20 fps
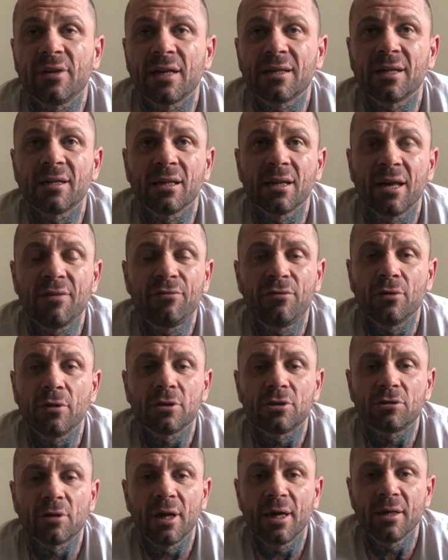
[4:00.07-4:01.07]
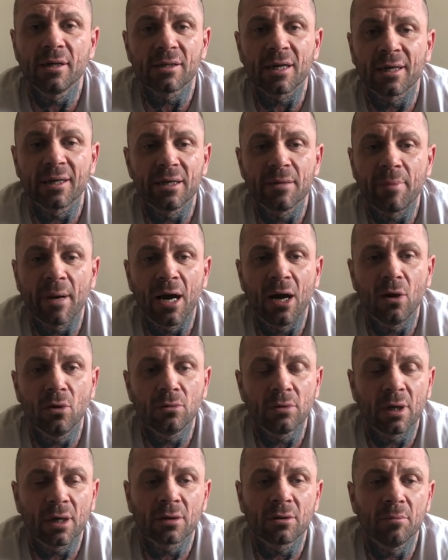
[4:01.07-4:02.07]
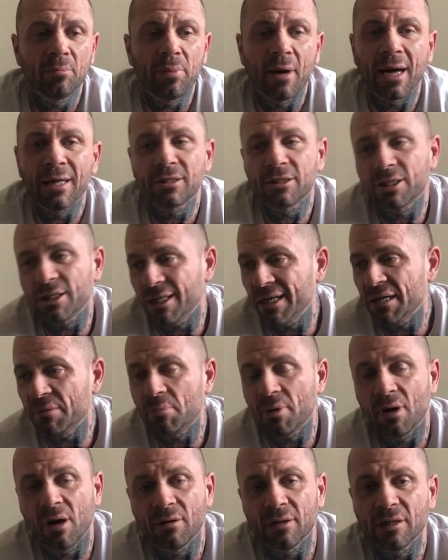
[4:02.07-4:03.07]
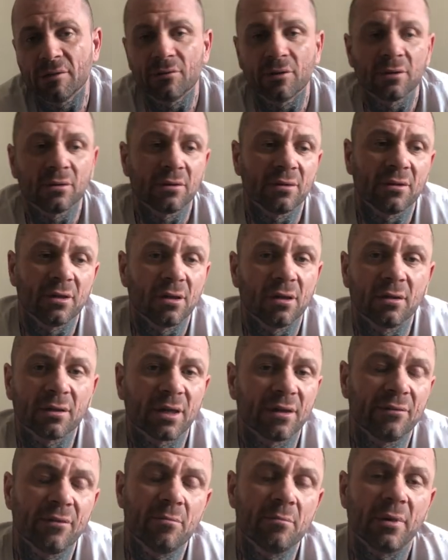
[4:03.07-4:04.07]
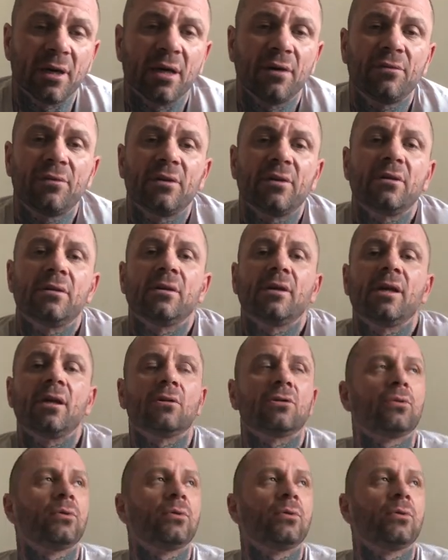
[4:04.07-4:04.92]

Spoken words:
they had any left-footed trainers hanging about that I could buy cheap, or even, give them me if they're not